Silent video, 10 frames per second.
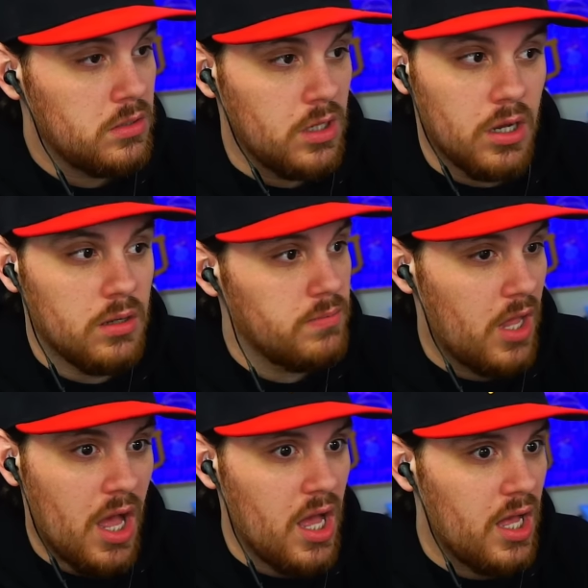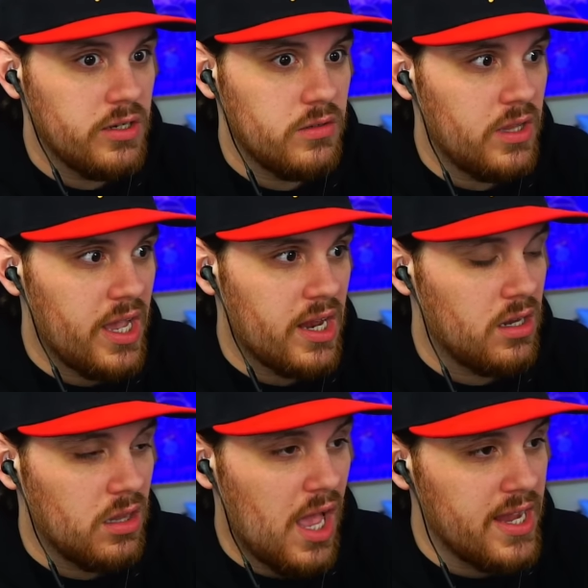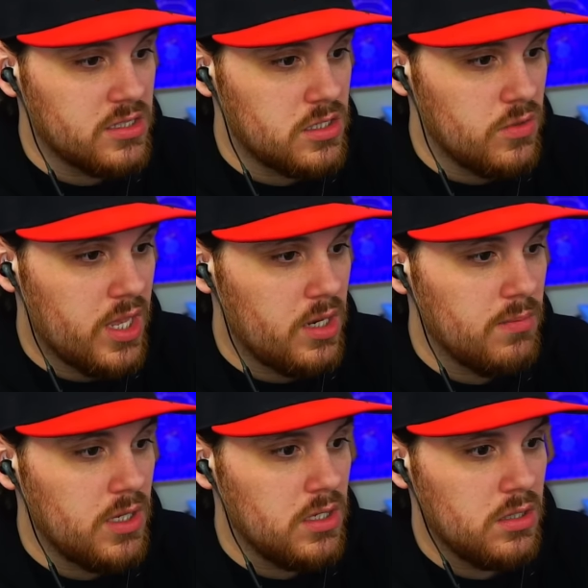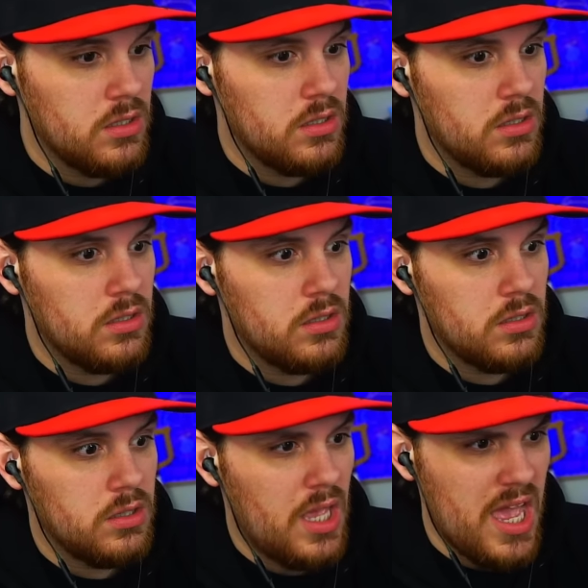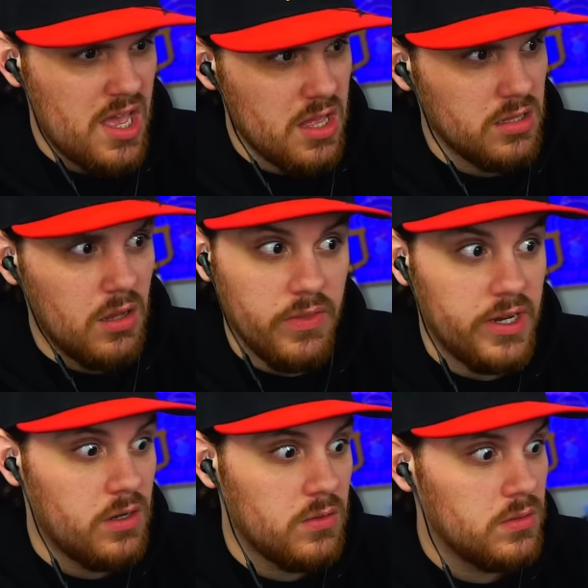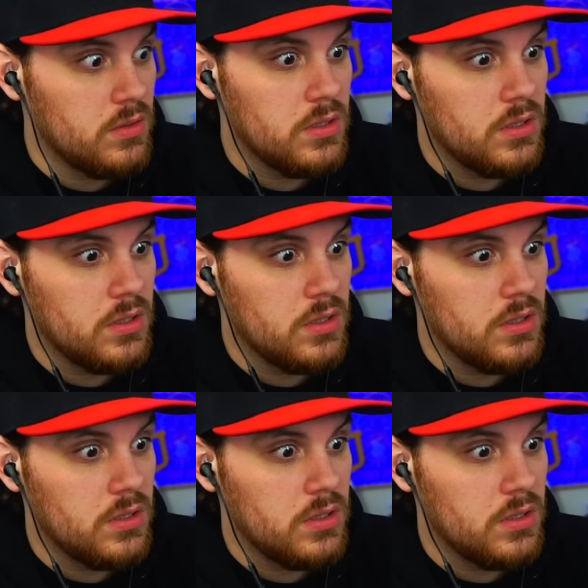Yup, nah, dude, they got an alliance. Are you kidding me? Hell no, they don't.